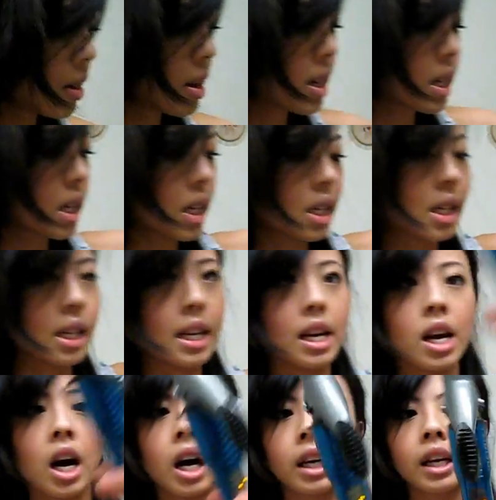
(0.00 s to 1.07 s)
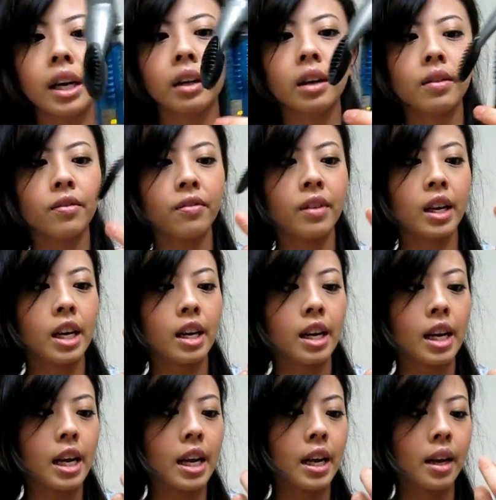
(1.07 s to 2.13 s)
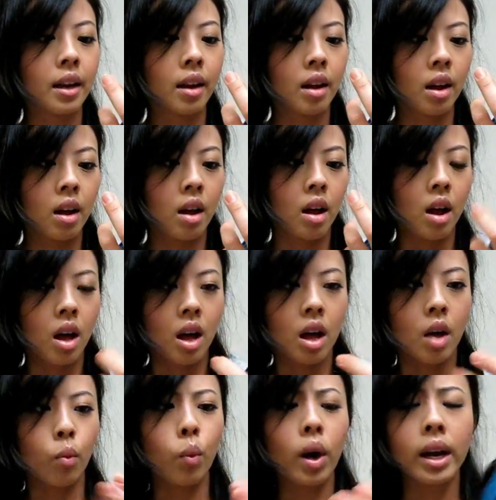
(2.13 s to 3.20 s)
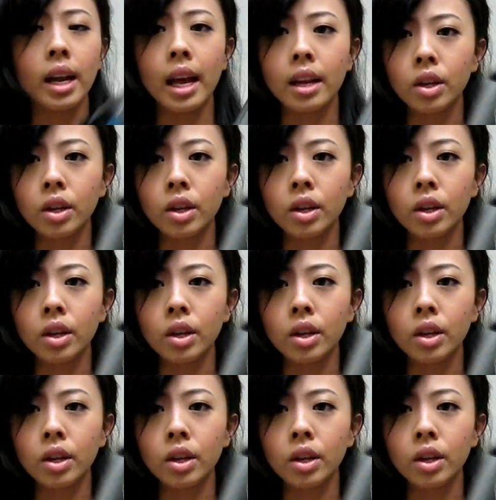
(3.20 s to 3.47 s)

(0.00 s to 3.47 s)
This is the Conair Infiniti 1